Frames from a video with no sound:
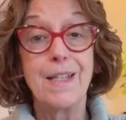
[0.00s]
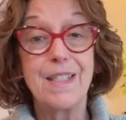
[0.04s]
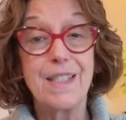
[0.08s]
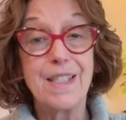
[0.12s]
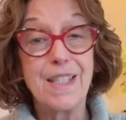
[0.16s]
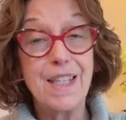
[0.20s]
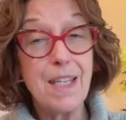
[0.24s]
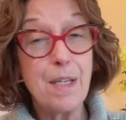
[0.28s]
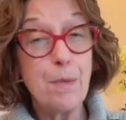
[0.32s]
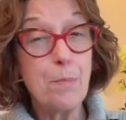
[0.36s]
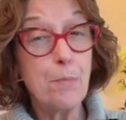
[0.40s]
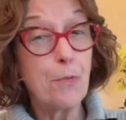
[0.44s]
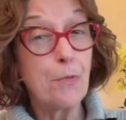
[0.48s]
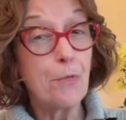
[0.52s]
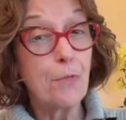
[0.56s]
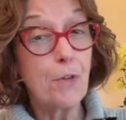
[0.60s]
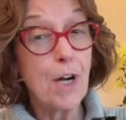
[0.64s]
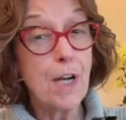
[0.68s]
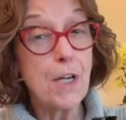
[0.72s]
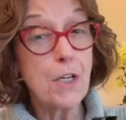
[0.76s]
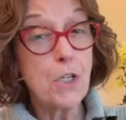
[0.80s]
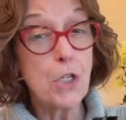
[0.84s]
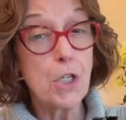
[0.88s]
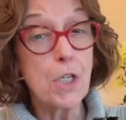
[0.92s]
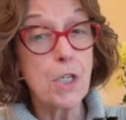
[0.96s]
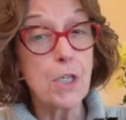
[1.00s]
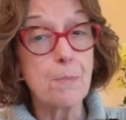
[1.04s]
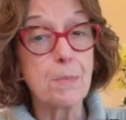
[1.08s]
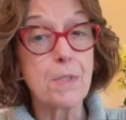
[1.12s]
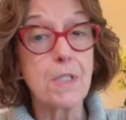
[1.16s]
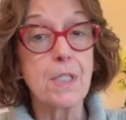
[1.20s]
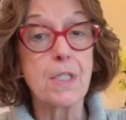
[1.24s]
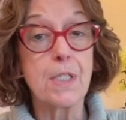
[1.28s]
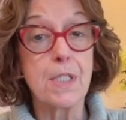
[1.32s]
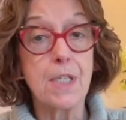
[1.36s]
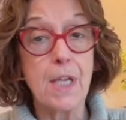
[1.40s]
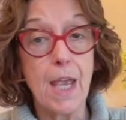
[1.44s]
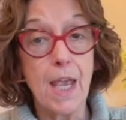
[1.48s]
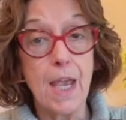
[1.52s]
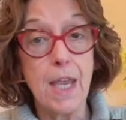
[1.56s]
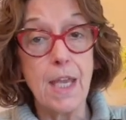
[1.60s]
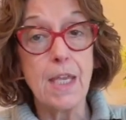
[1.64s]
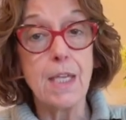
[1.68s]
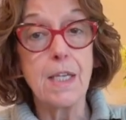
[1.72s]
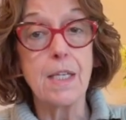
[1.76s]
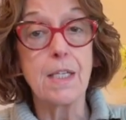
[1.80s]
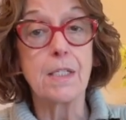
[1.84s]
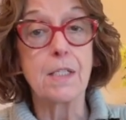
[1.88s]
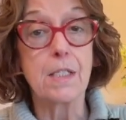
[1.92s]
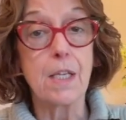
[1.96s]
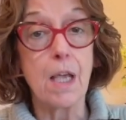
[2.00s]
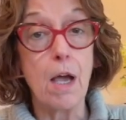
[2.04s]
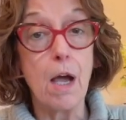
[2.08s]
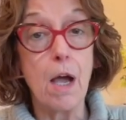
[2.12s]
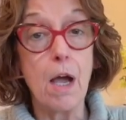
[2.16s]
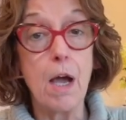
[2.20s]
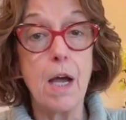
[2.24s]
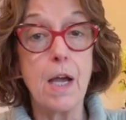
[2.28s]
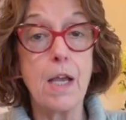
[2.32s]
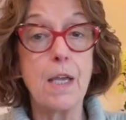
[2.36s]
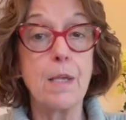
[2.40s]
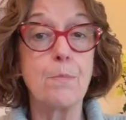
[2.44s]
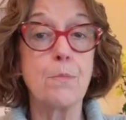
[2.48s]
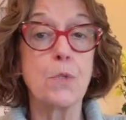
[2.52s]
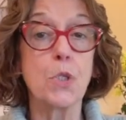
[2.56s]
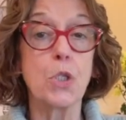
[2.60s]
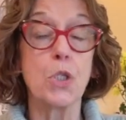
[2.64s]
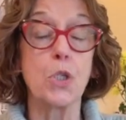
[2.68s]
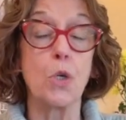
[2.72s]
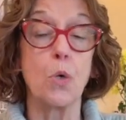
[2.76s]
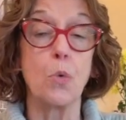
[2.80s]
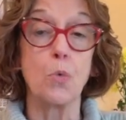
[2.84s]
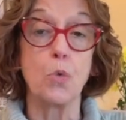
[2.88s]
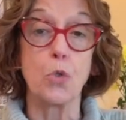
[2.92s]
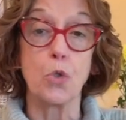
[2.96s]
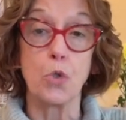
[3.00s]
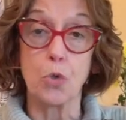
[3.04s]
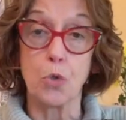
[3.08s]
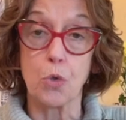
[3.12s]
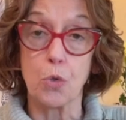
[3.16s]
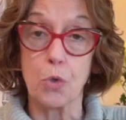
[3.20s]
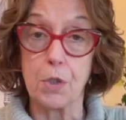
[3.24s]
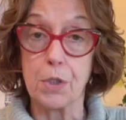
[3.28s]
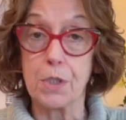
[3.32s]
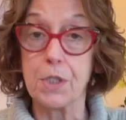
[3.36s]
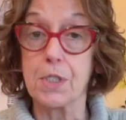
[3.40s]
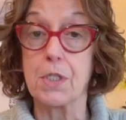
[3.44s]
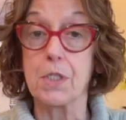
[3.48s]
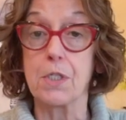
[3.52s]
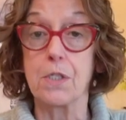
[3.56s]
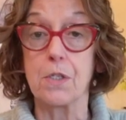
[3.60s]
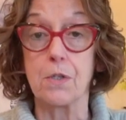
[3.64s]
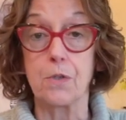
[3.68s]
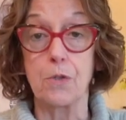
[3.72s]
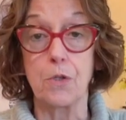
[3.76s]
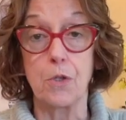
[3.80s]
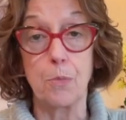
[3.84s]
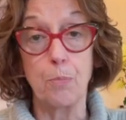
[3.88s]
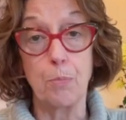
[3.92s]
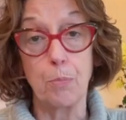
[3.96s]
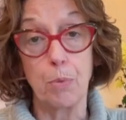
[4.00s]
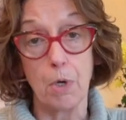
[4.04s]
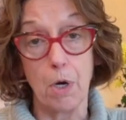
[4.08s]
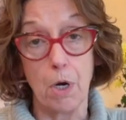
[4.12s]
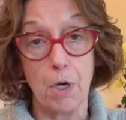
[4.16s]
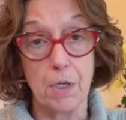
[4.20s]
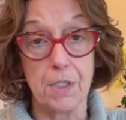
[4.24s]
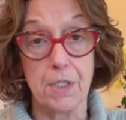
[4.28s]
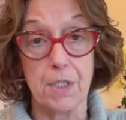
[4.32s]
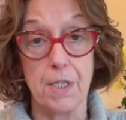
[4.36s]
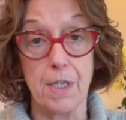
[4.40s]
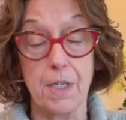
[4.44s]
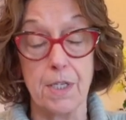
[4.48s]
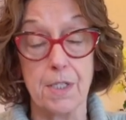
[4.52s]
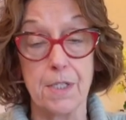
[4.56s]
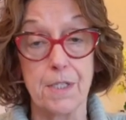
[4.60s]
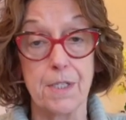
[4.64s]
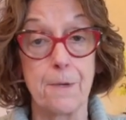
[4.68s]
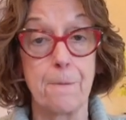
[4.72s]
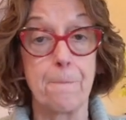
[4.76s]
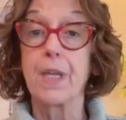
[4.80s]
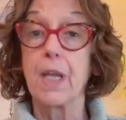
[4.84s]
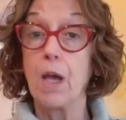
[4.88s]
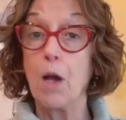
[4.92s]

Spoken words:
Deep friendships take time, so trust the process.